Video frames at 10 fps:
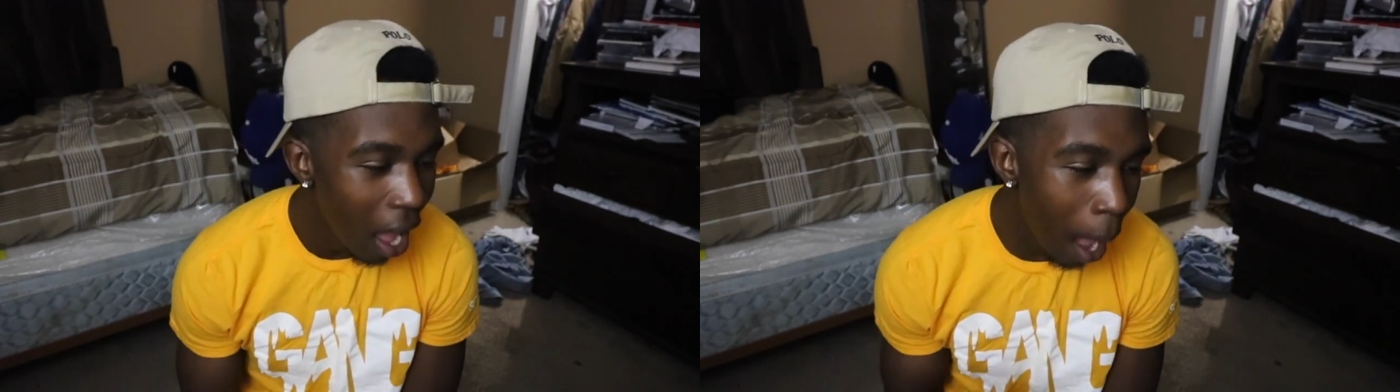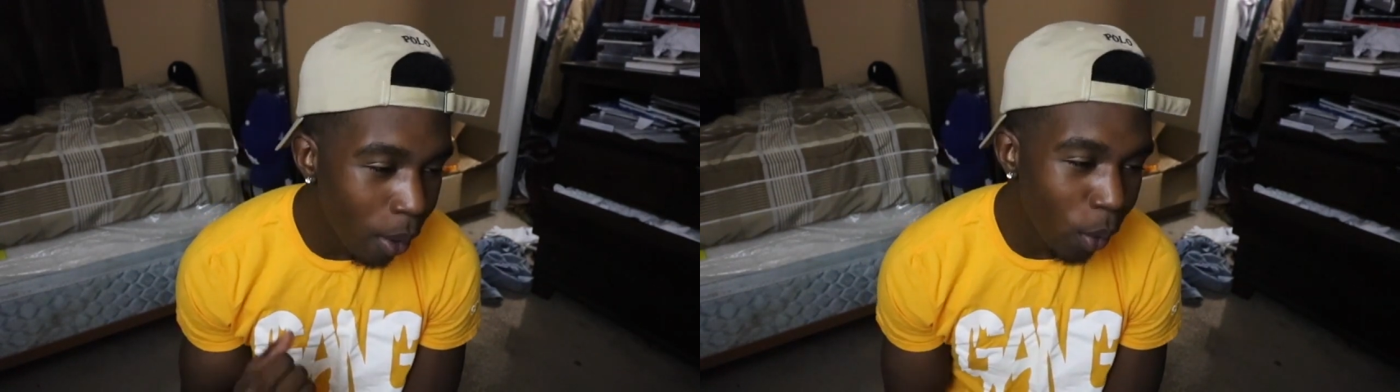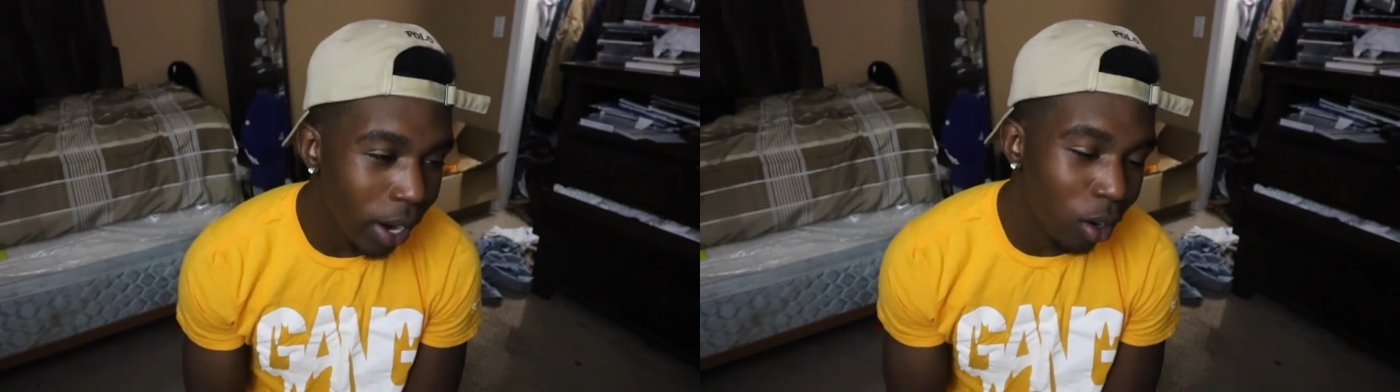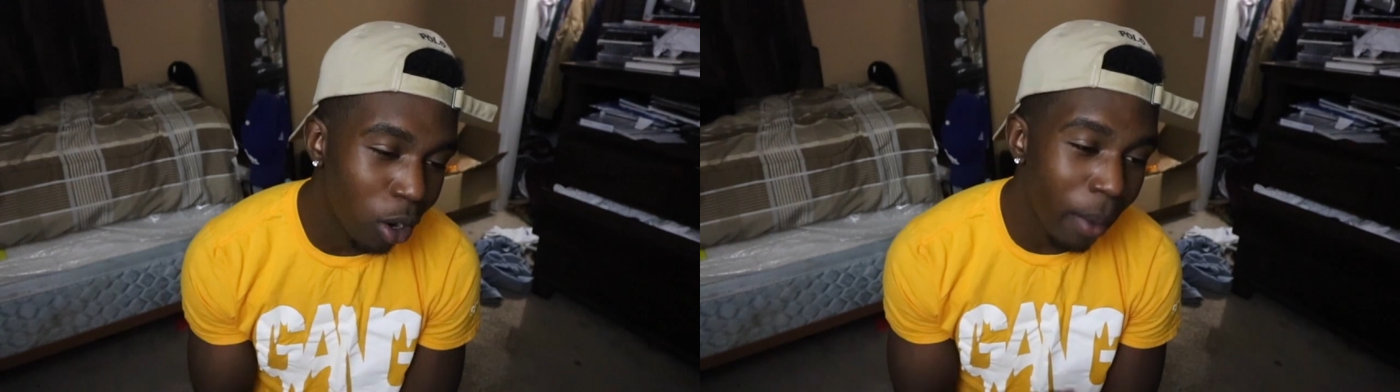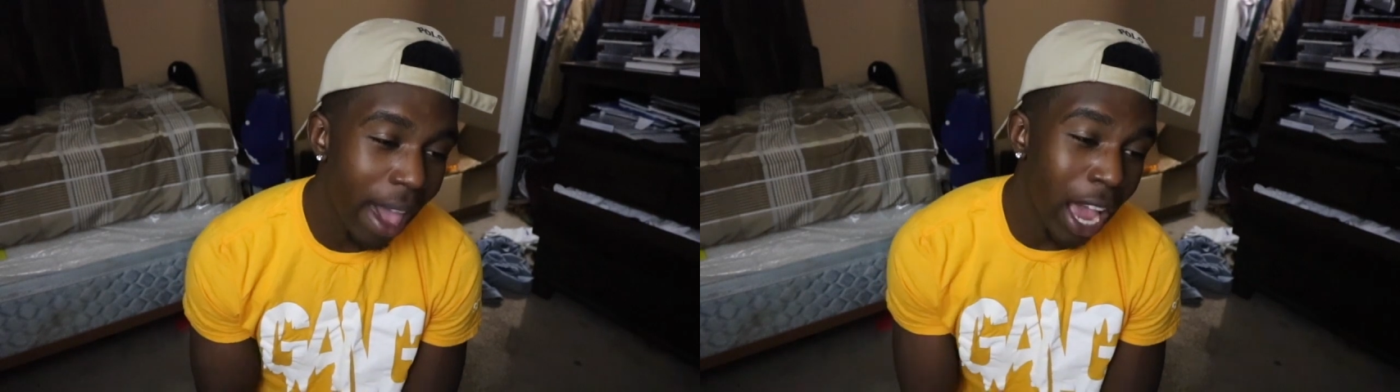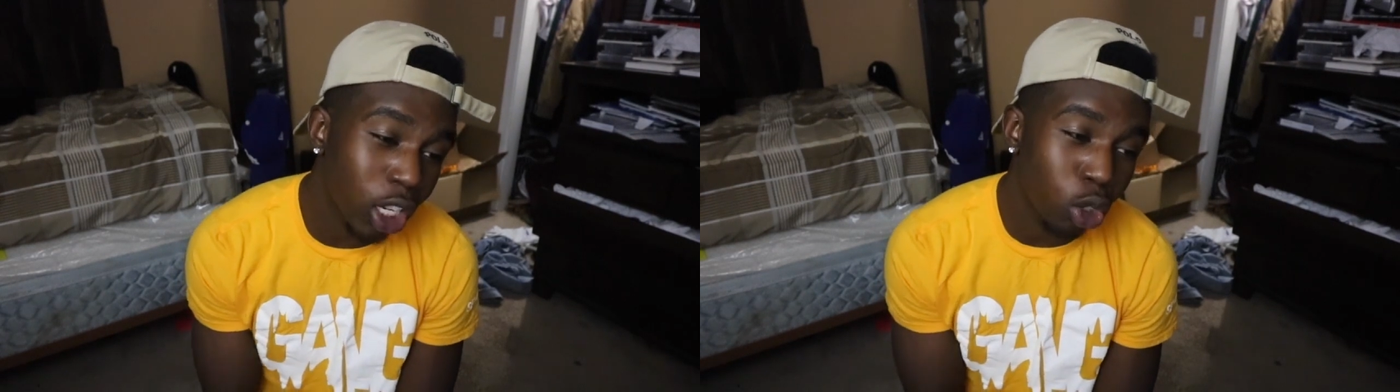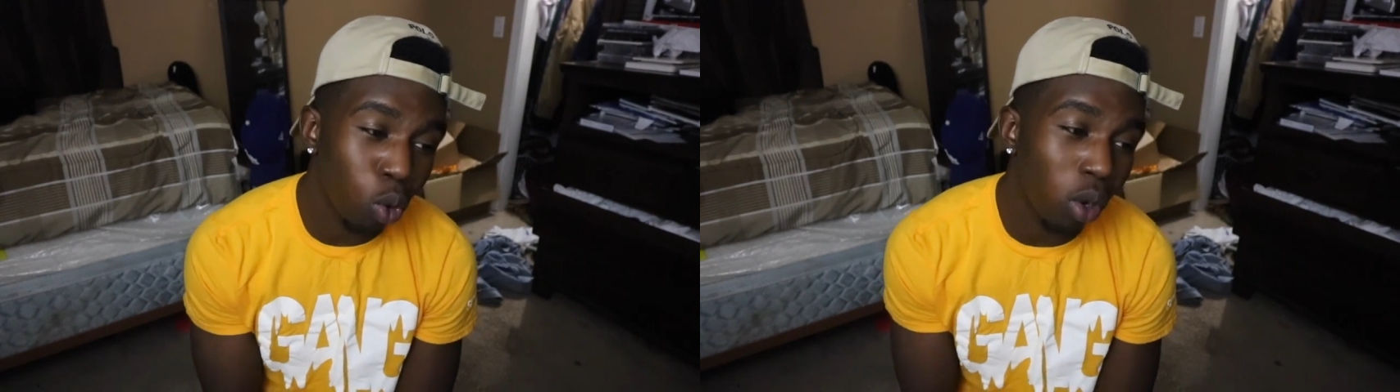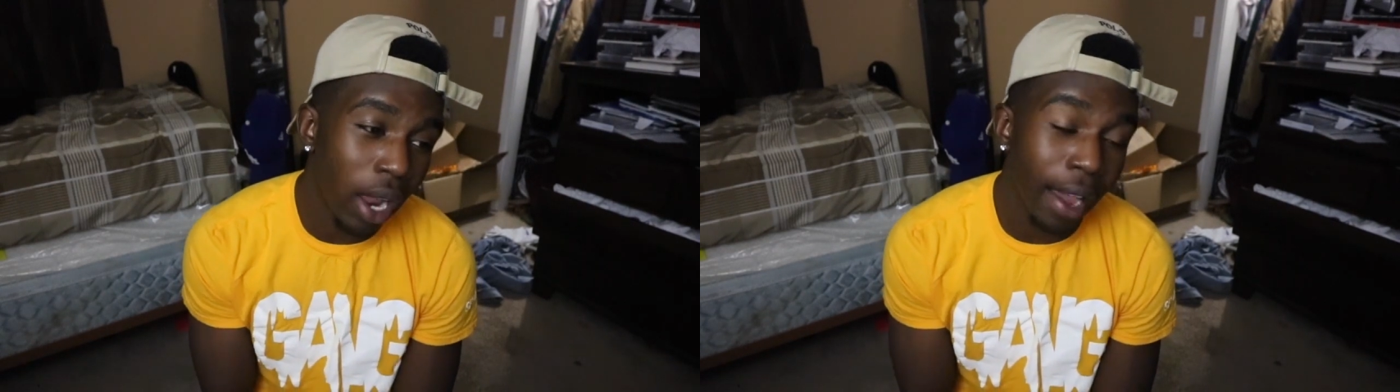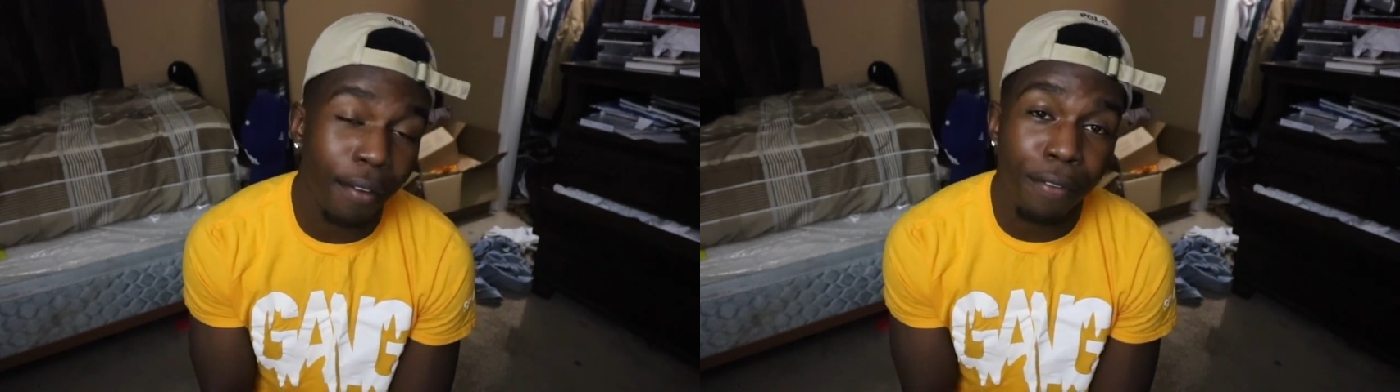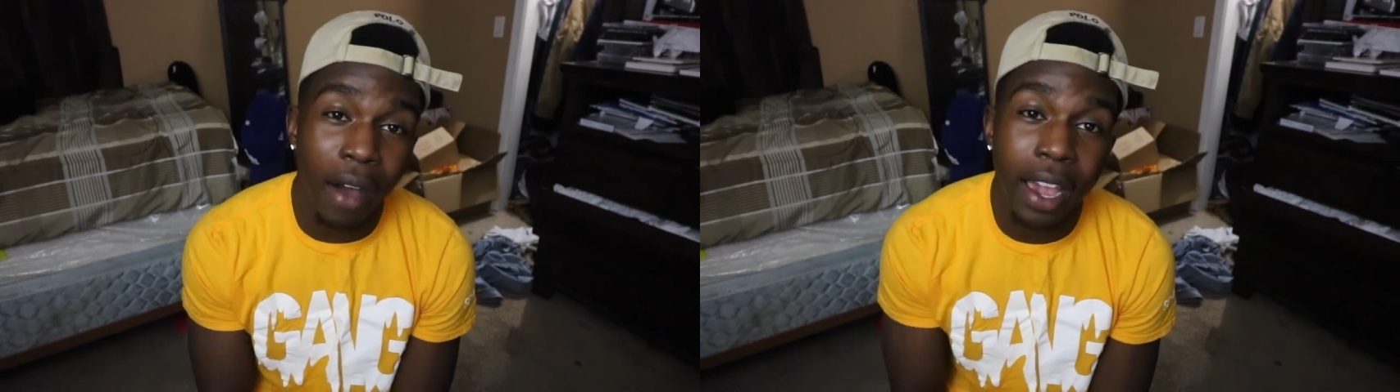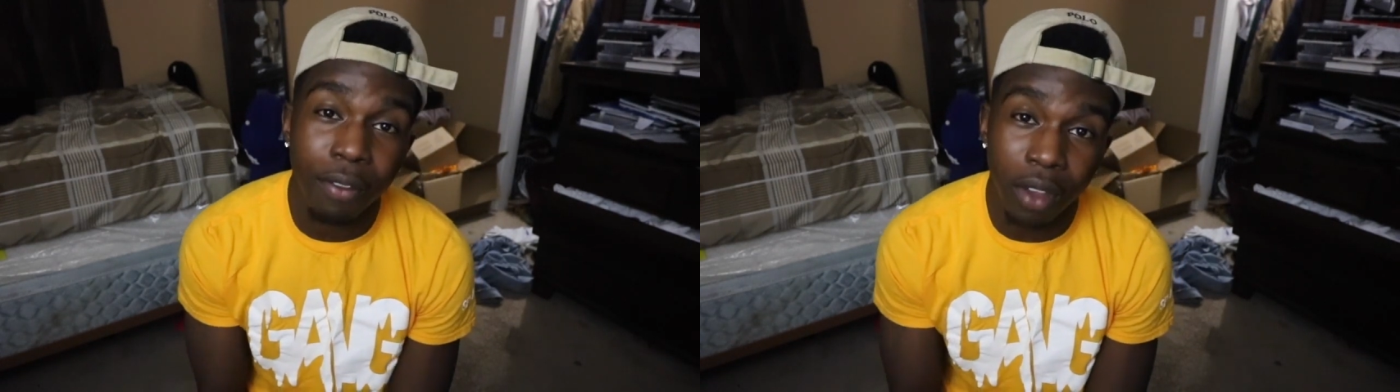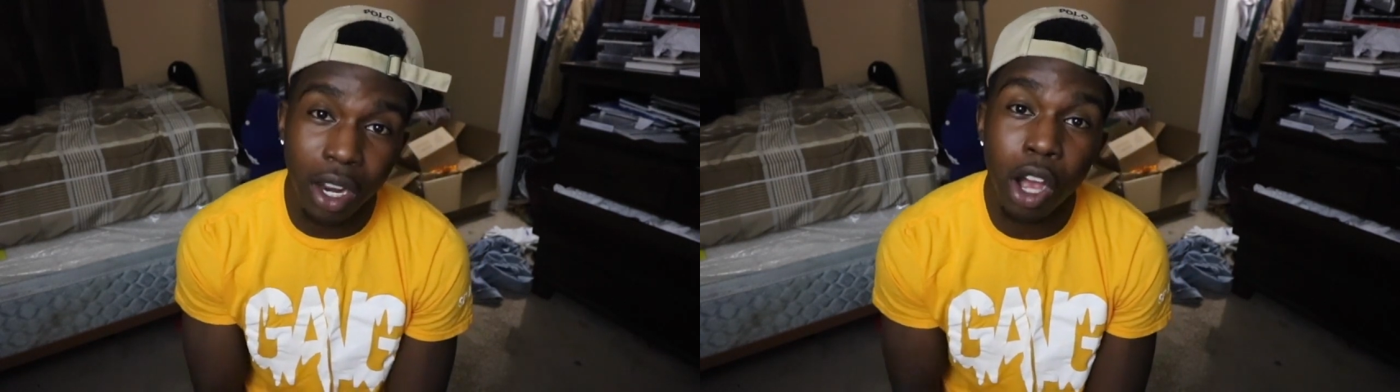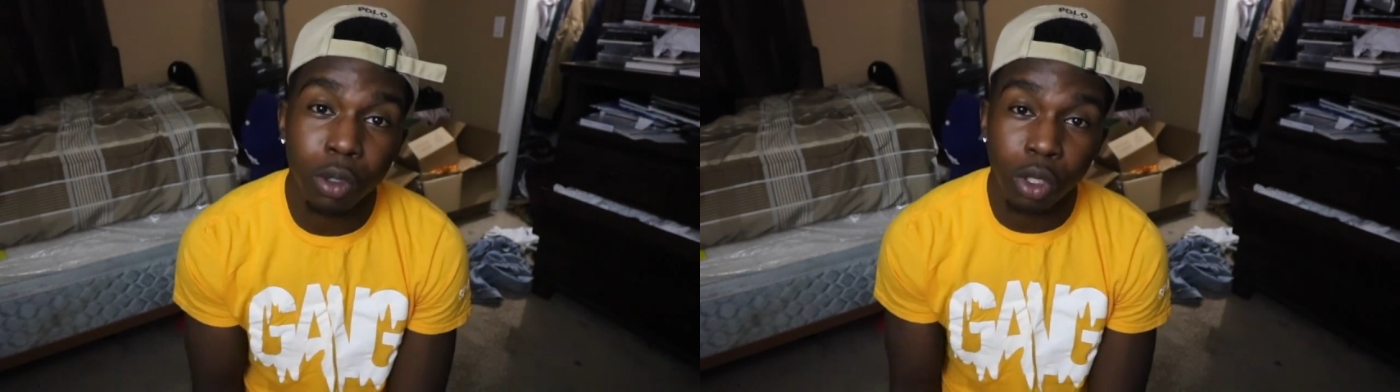I be waiting on them actual like fight videos